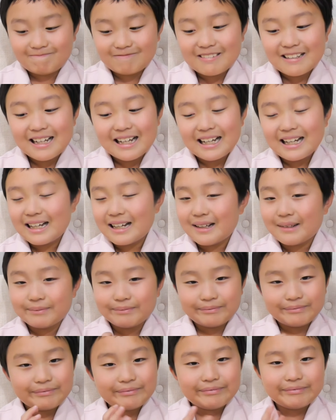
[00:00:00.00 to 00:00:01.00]

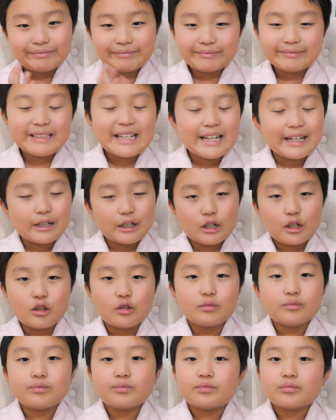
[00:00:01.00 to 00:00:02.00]
um, you
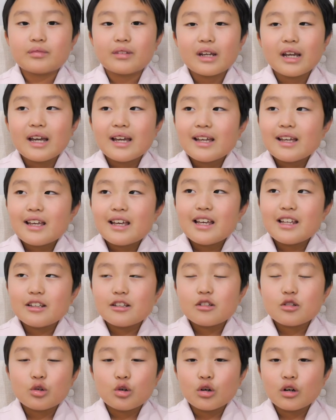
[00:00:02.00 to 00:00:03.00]
know, in
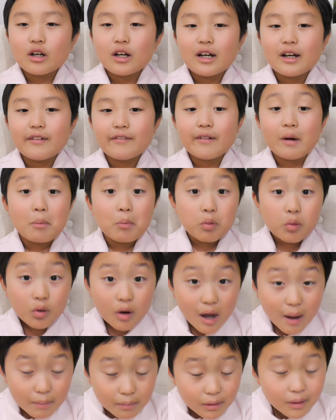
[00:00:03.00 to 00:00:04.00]
sort of a
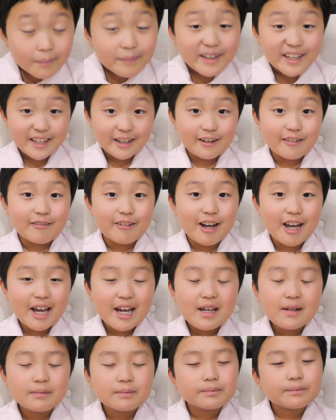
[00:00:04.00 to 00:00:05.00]
problem here,
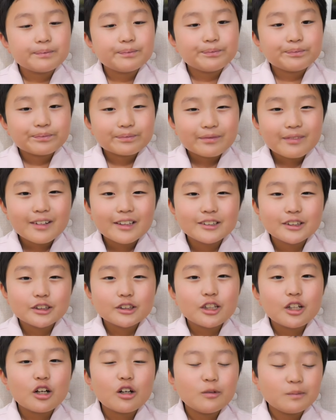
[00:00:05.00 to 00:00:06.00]
right?
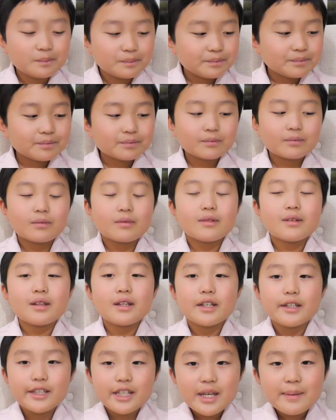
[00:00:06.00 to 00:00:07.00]
So,
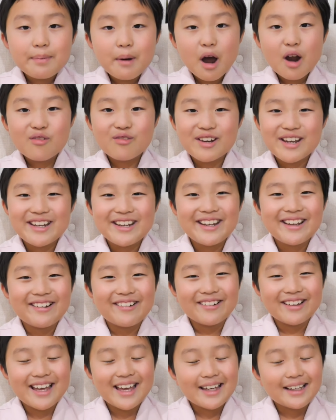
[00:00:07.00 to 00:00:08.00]
keep on reading,
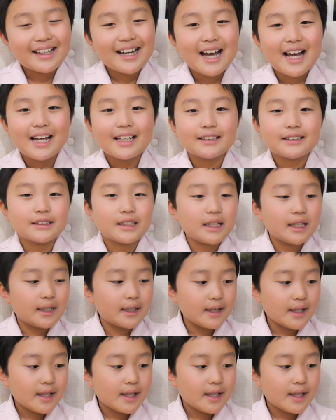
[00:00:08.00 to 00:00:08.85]
okay, guys? Uh,